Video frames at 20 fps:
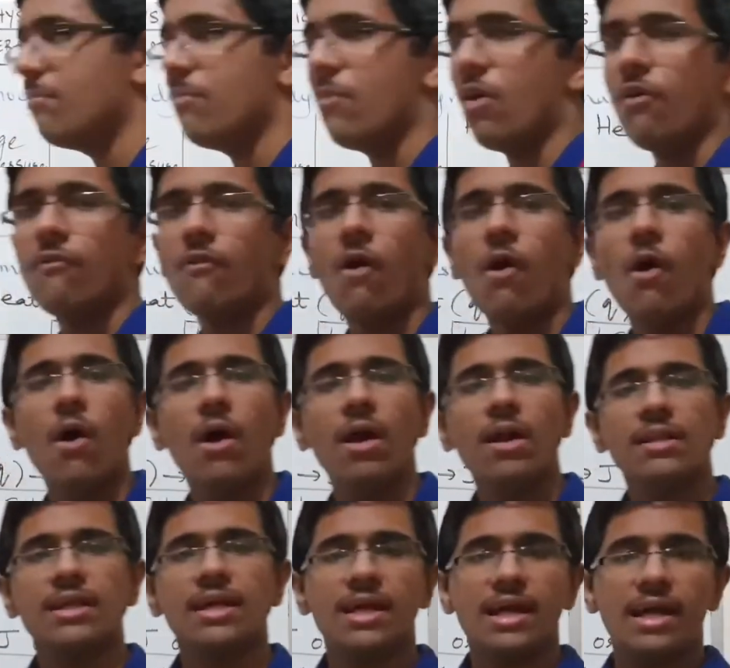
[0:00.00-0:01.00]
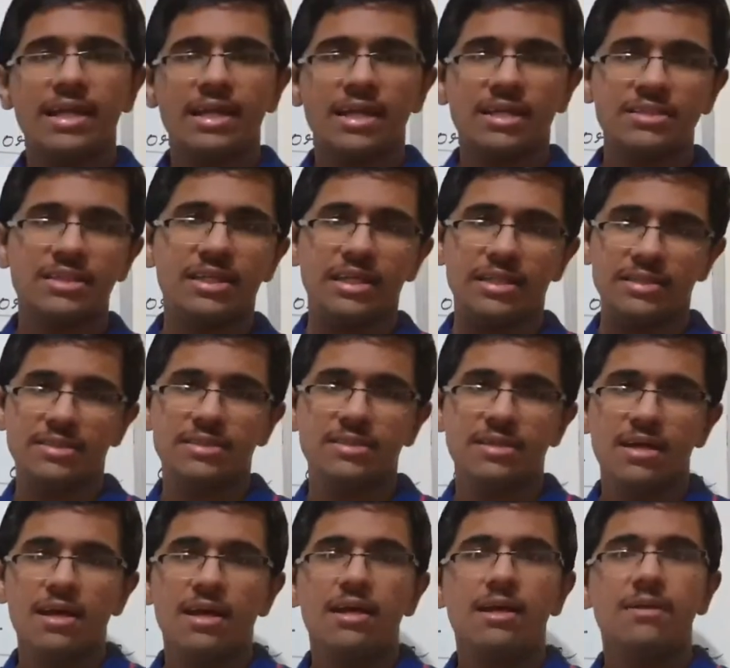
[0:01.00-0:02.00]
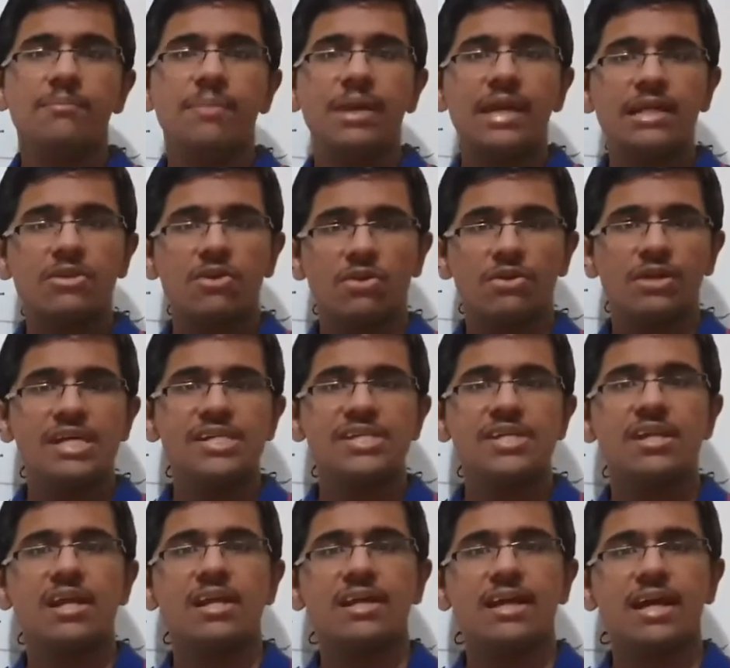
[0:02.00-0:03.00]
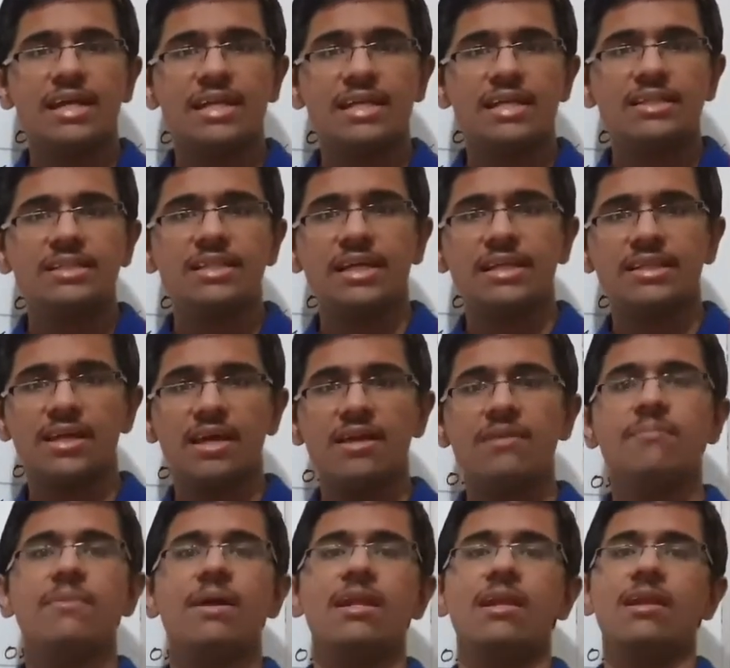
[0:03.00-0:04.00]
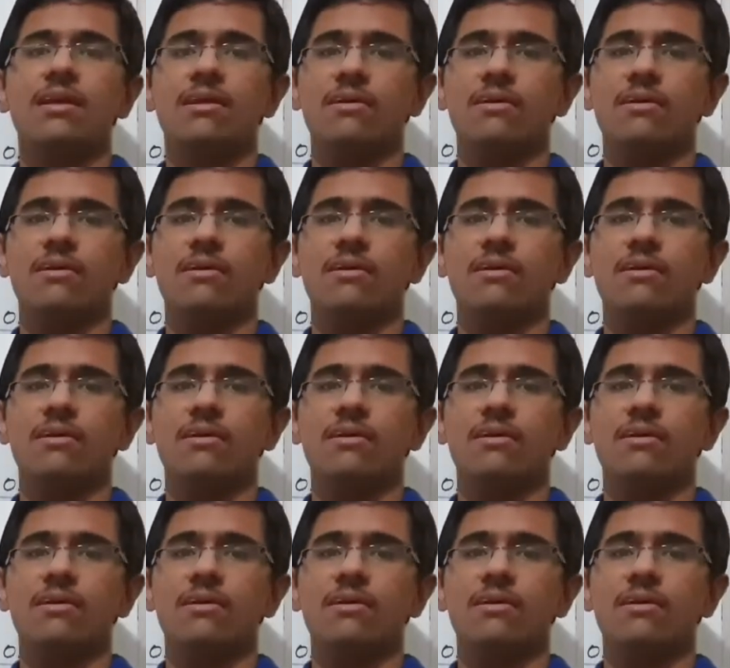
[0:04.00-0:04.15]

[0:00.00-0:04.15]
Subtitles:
of all the energies, be it rotational, kinetic, thermal,